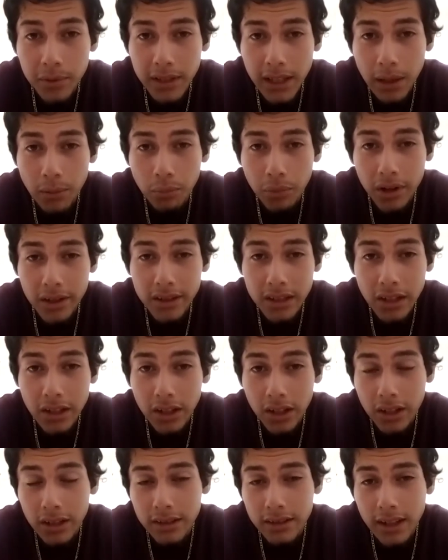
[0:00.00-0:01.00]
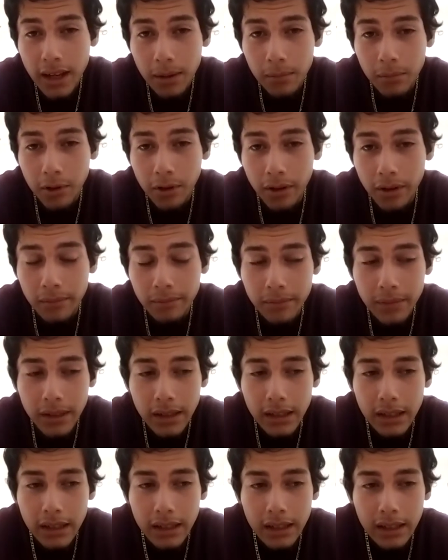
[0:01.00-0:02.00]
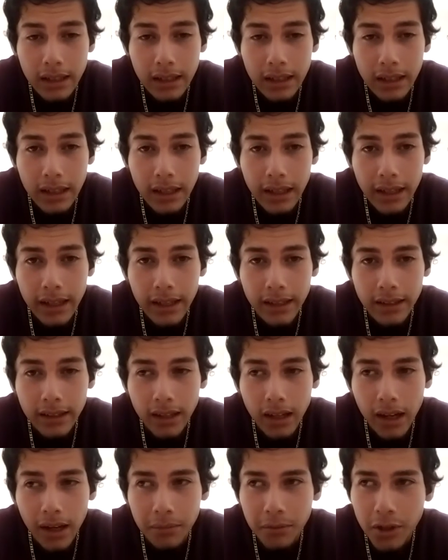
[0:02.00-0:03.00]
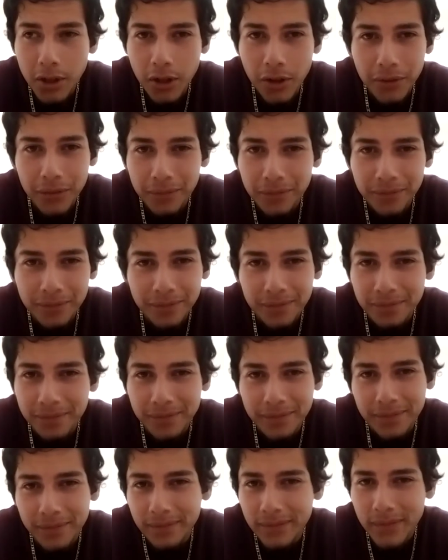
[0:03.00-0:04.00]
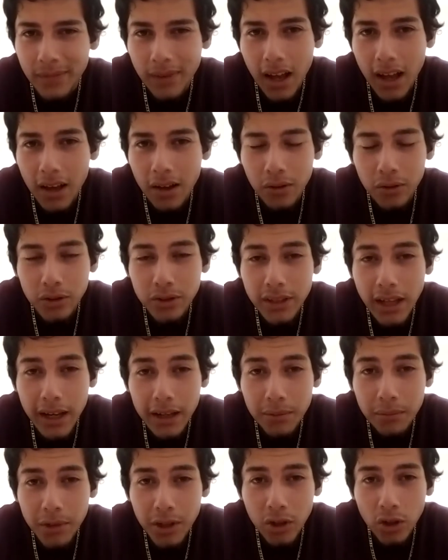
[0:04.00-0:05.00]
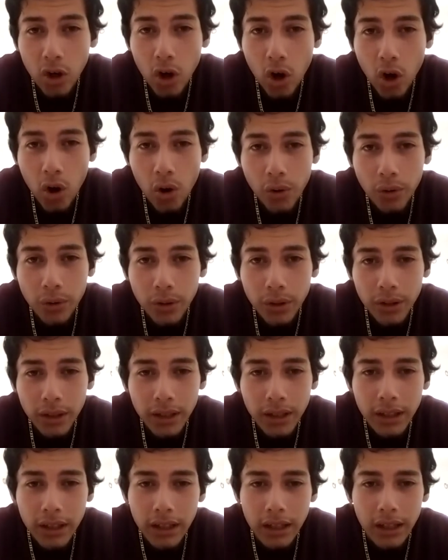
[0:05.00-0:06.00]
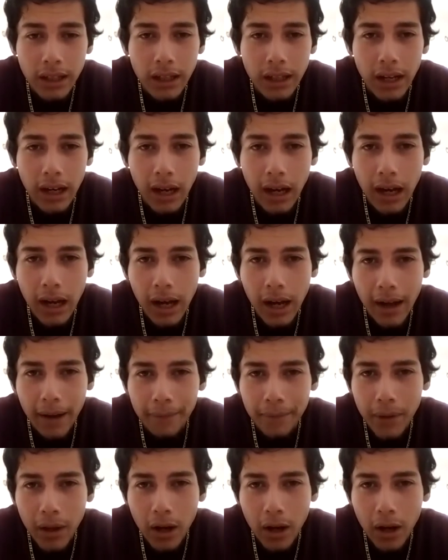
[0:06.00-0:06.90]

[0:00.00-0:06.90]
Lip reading: prison, they're gonna stab you up. And it was time for me to go. No,